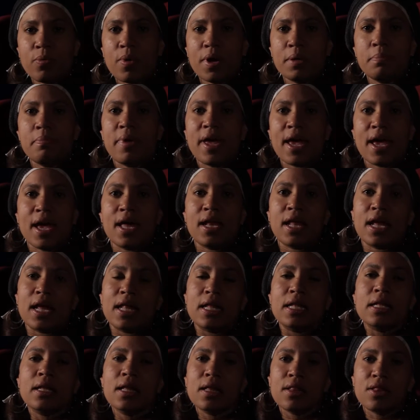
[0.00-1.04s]
one bed,
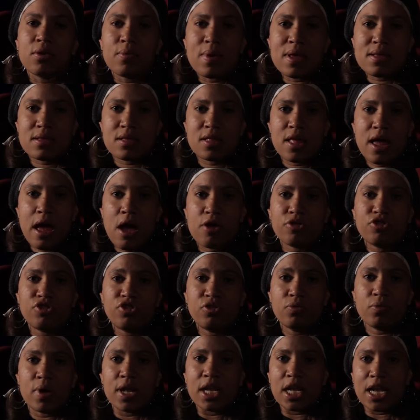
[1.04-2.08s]
and the rest of the house
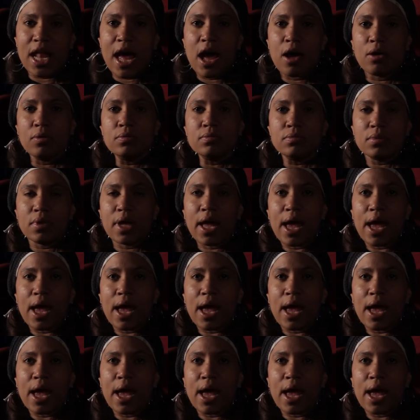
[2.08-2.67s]
she rented out.